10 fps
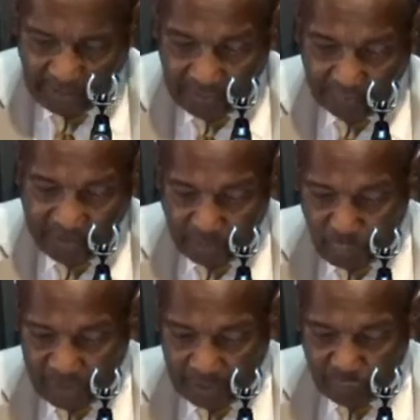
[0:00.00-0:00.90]
to make
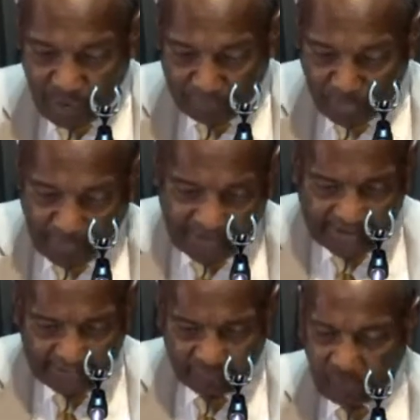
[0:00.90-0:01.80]
well,
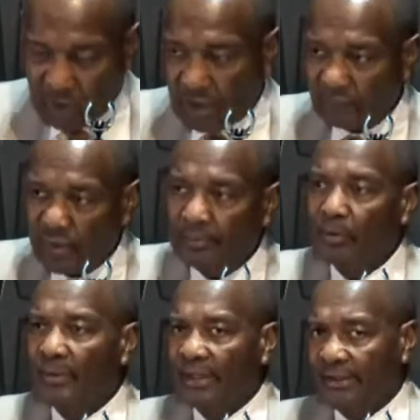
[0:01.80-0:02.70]
reprimand. God
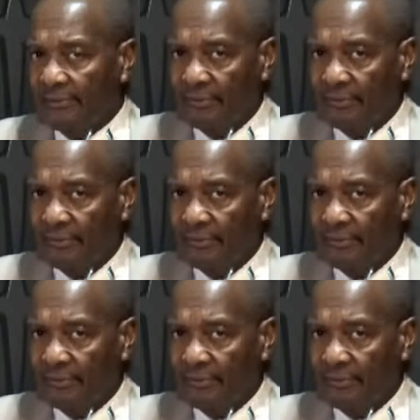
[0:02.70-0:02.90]
reprimanded